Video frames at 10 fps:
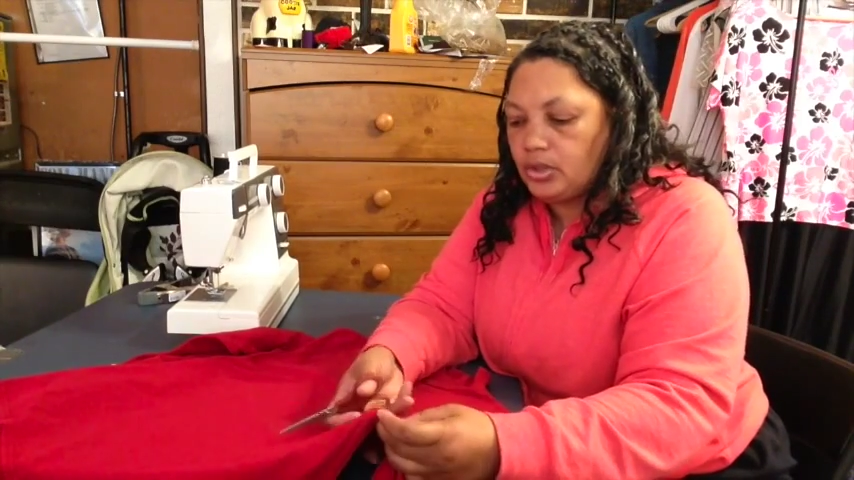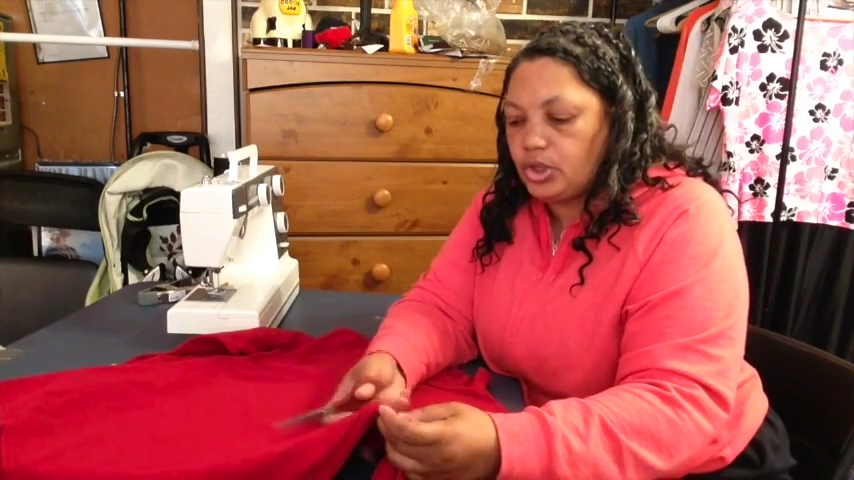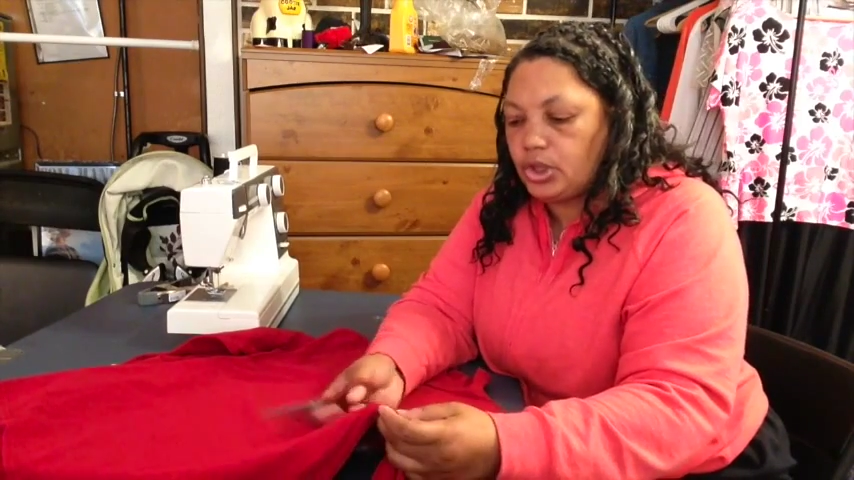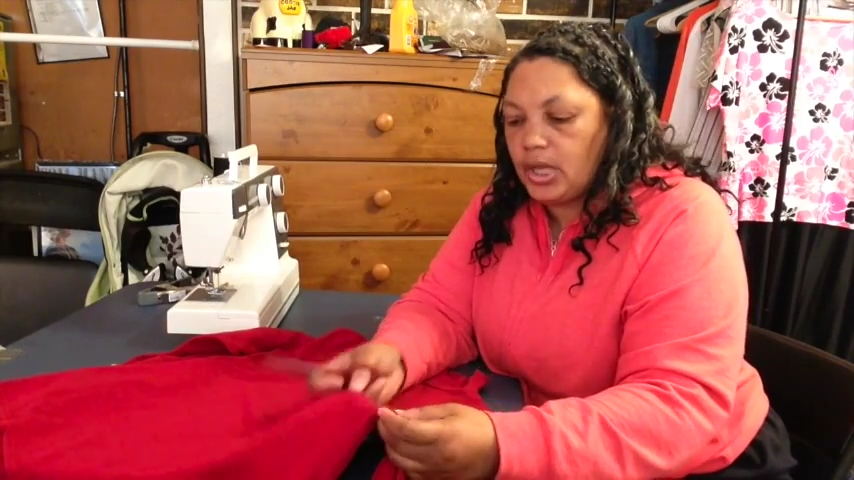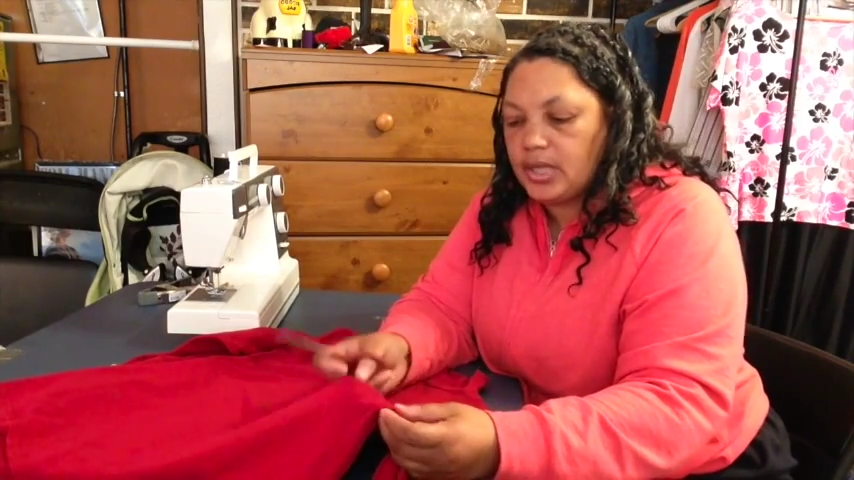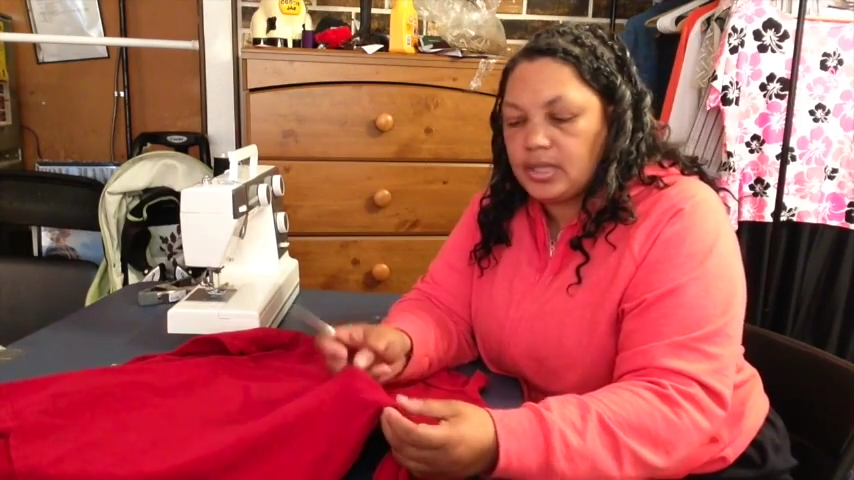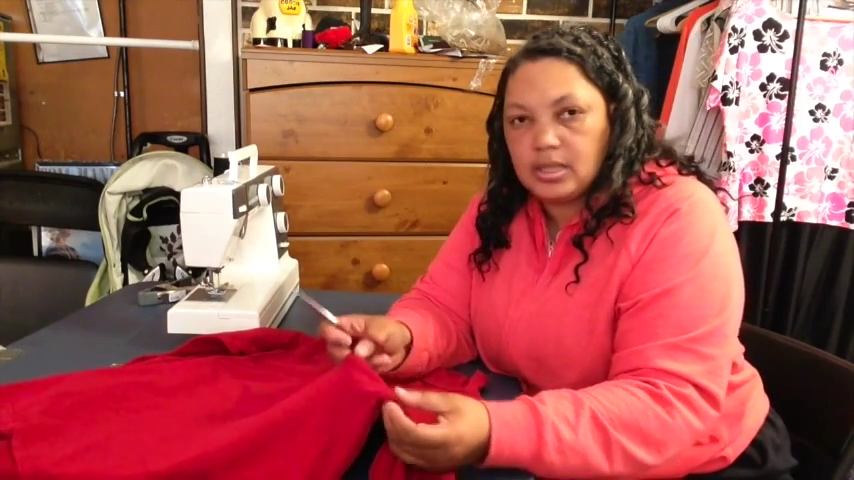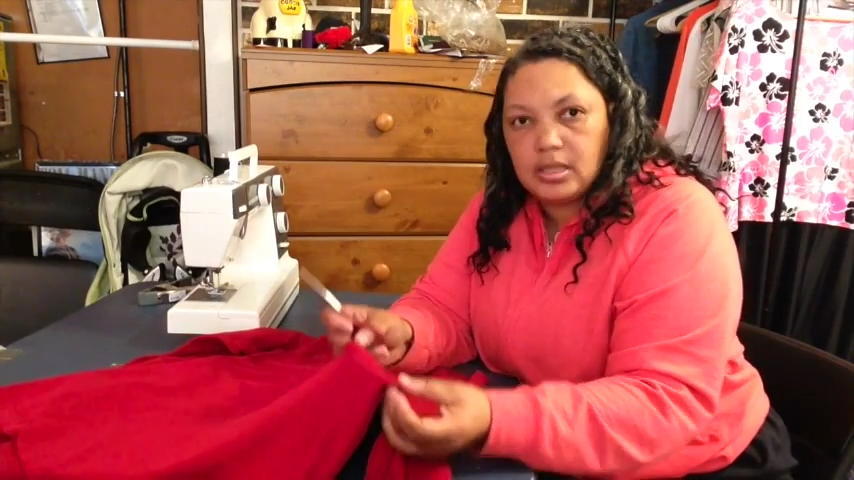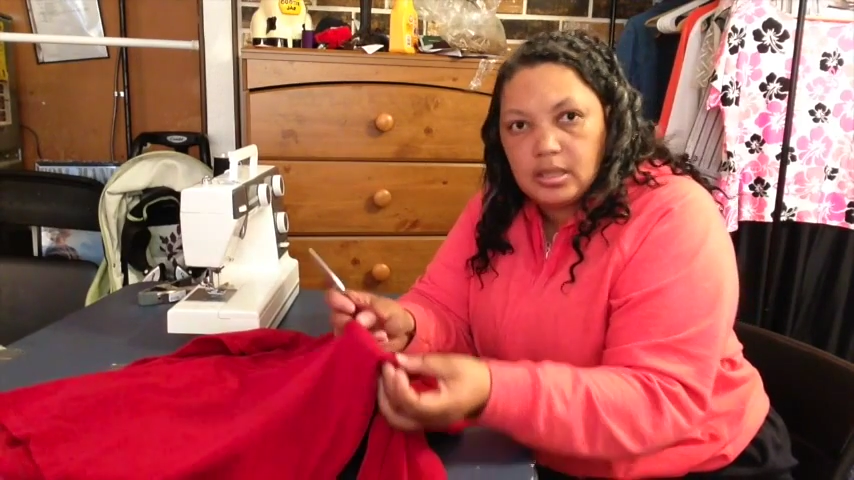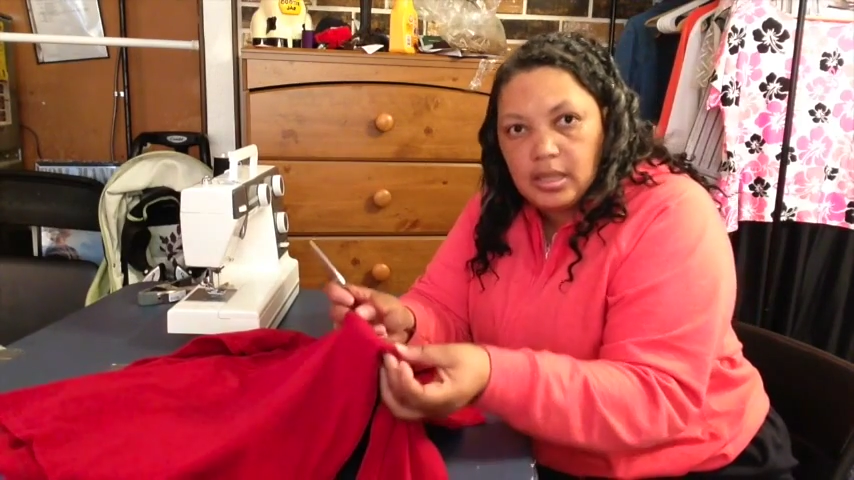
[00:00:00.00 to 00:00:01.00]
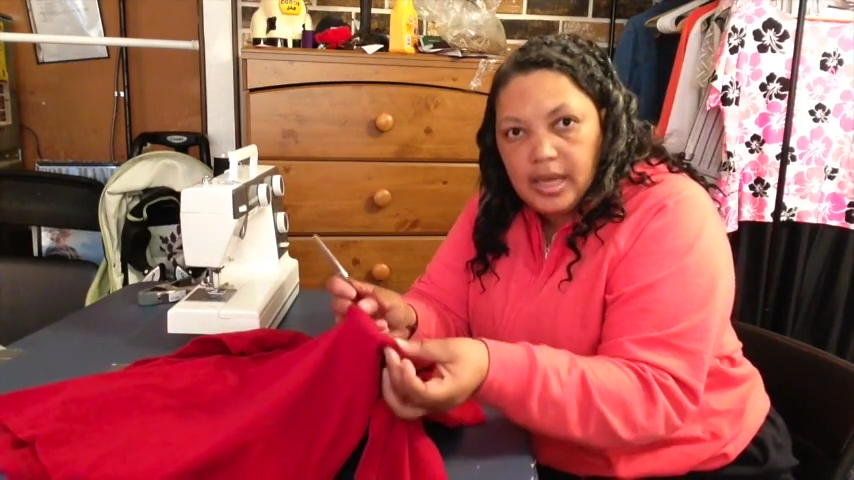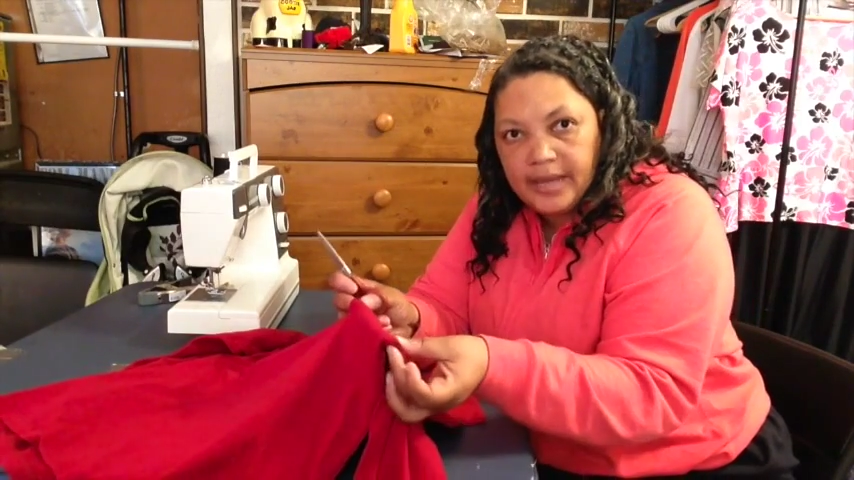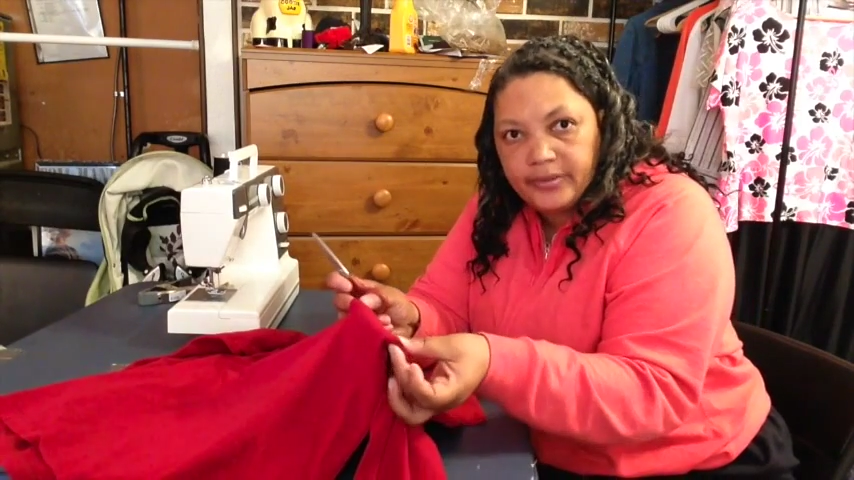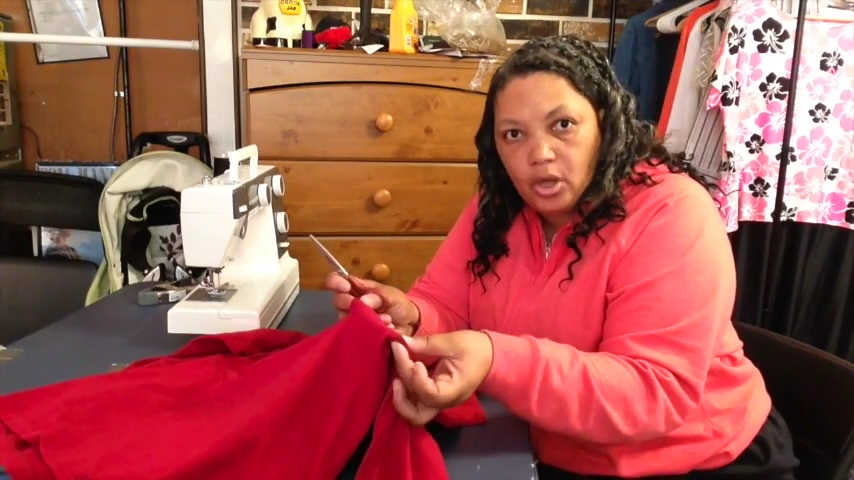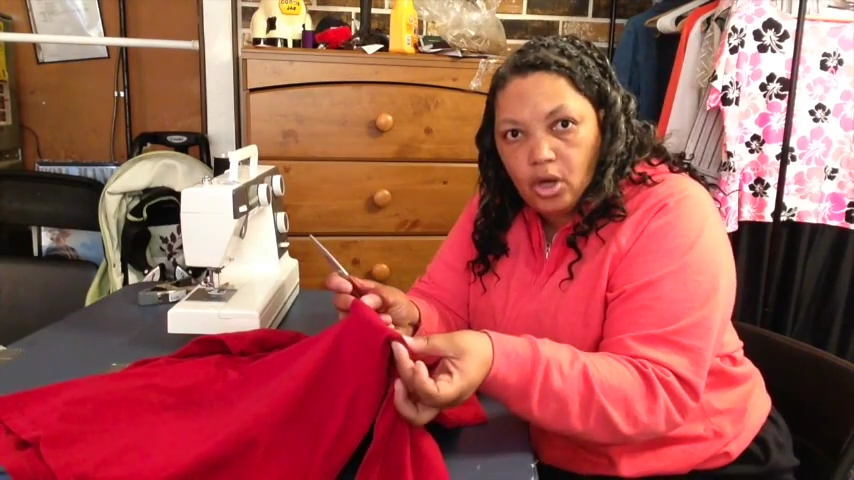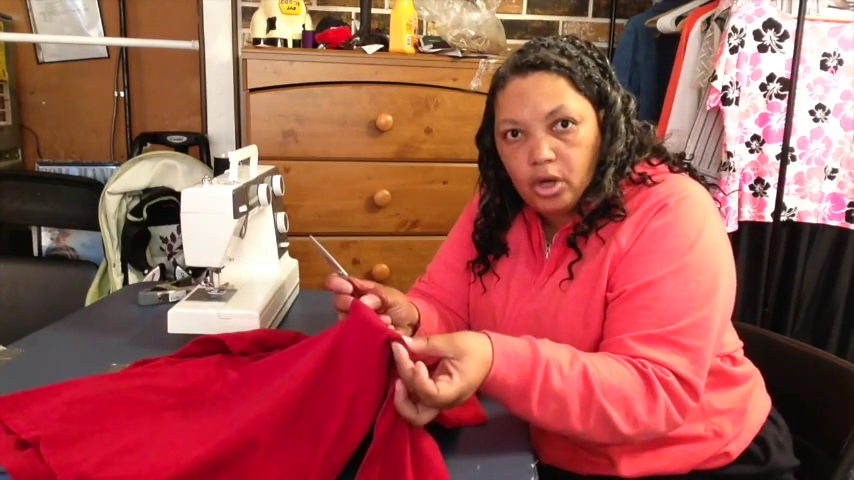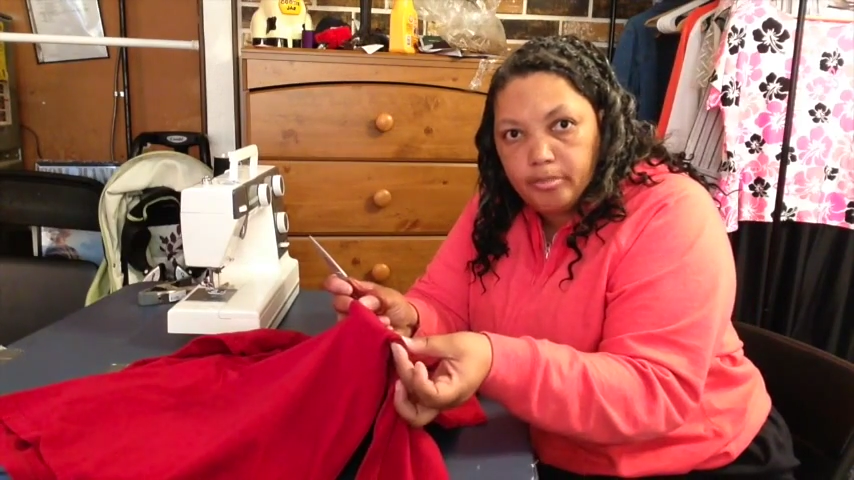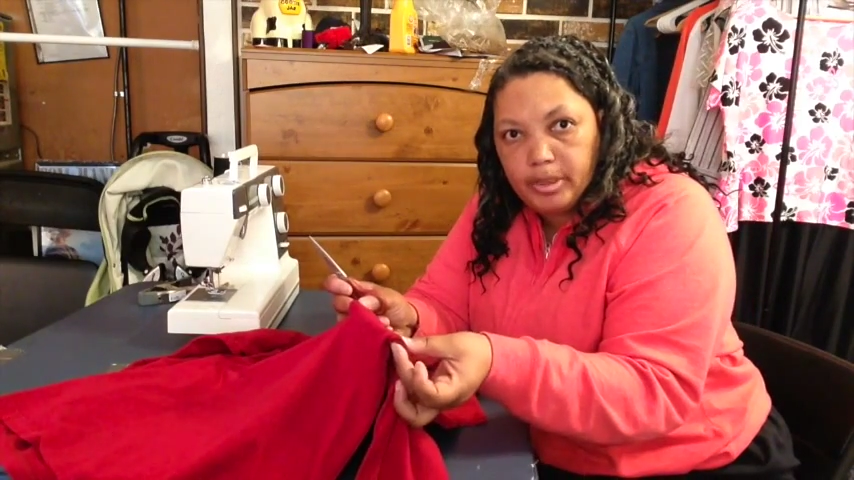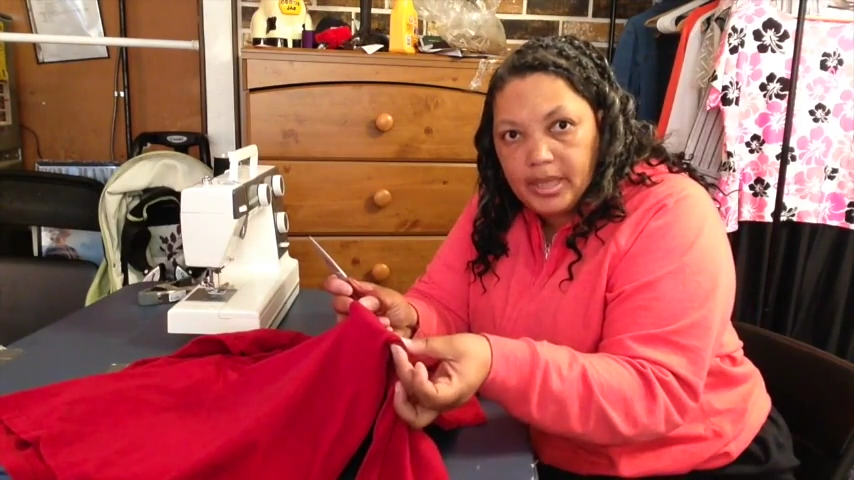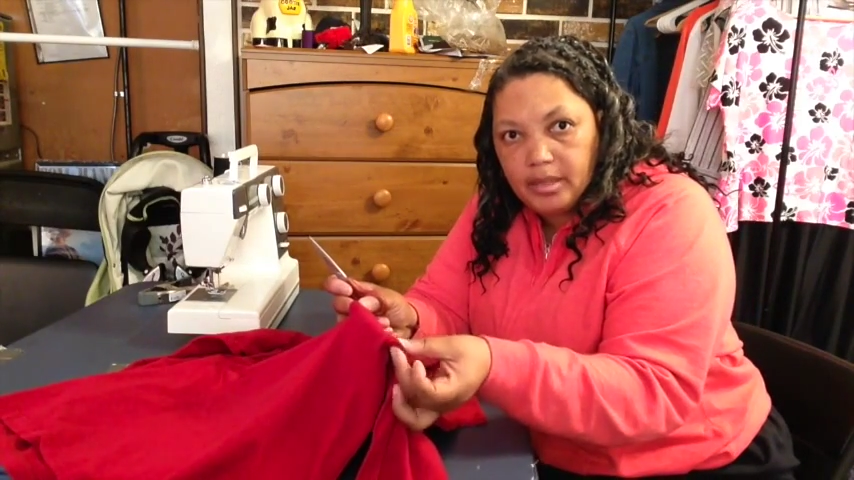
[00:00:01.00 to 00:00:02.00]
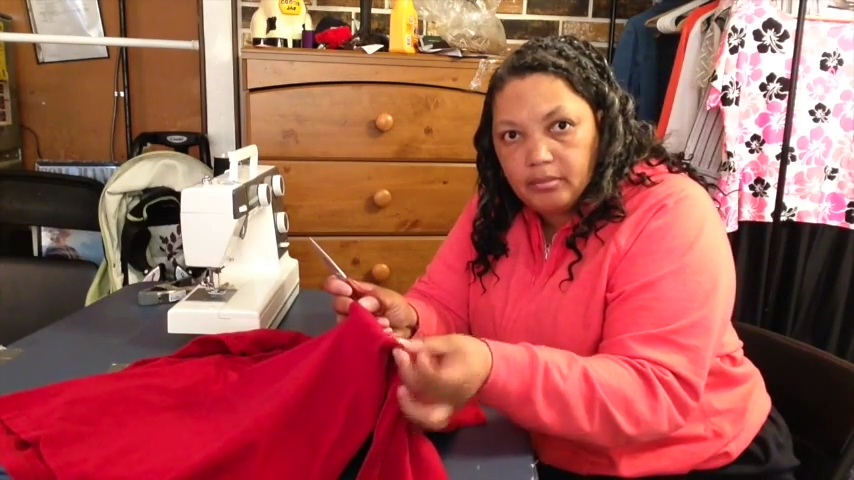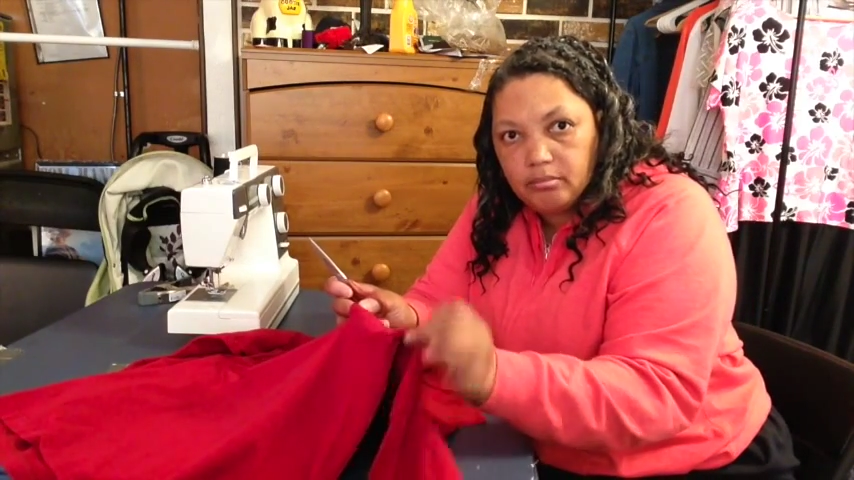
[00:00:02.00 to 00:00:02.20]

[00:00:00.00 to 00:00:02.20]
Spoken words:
just at the armpit.